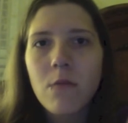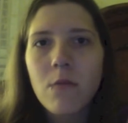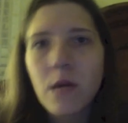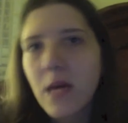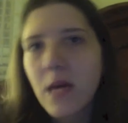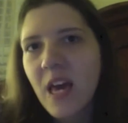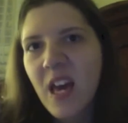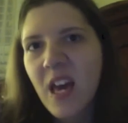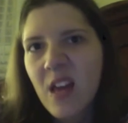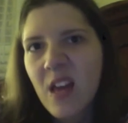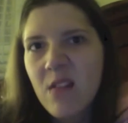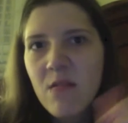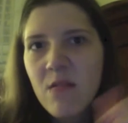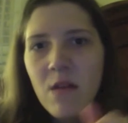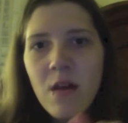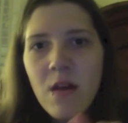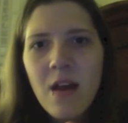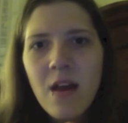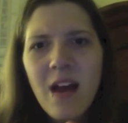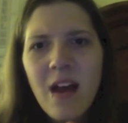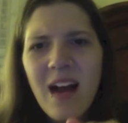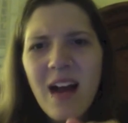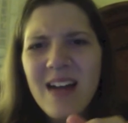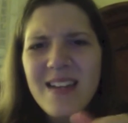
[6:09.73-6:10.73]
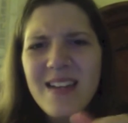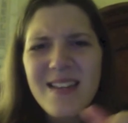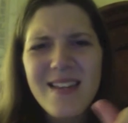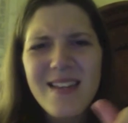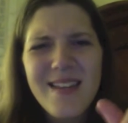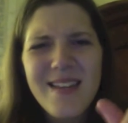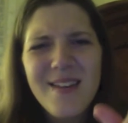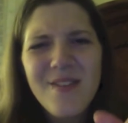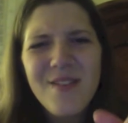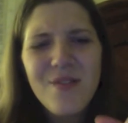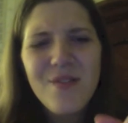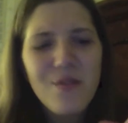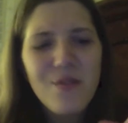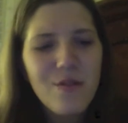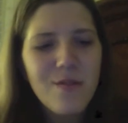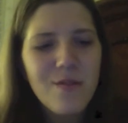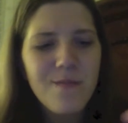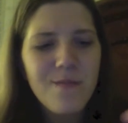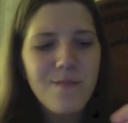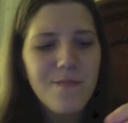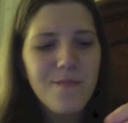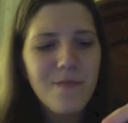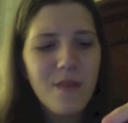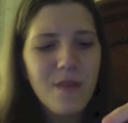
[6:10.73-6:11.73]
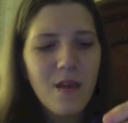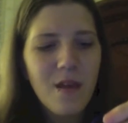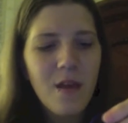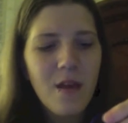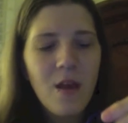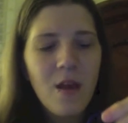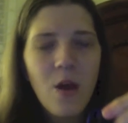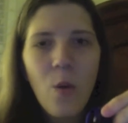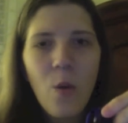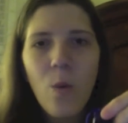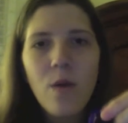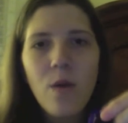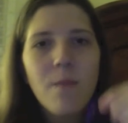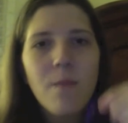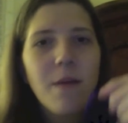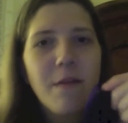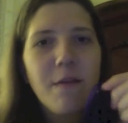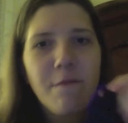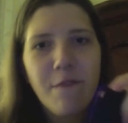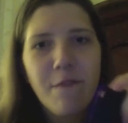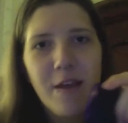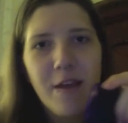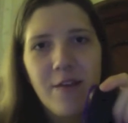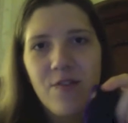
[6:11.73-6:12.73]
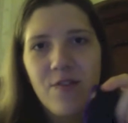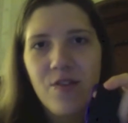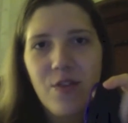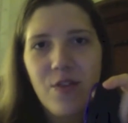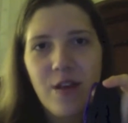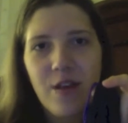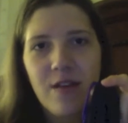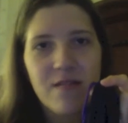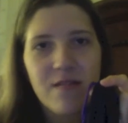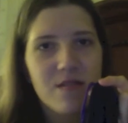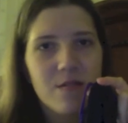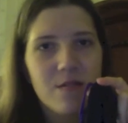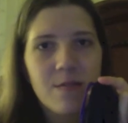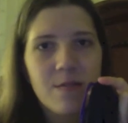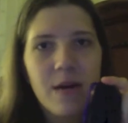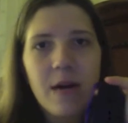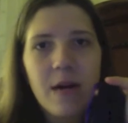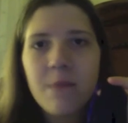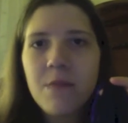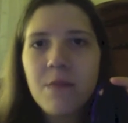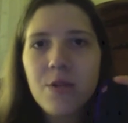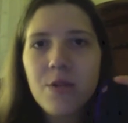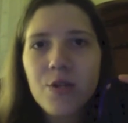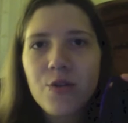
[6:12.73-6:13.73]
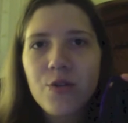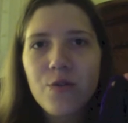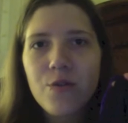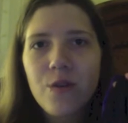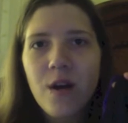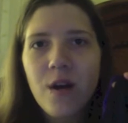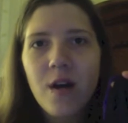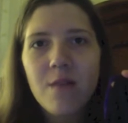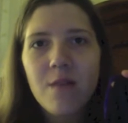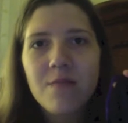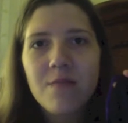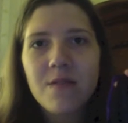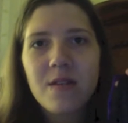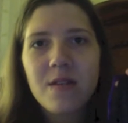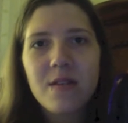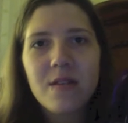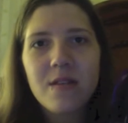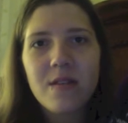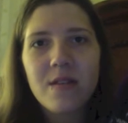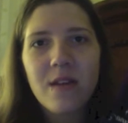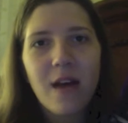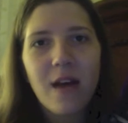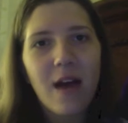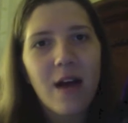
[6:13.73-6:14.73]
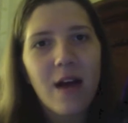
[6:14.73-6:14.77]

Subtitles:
Again, one of my favorite things about menstrual cups is that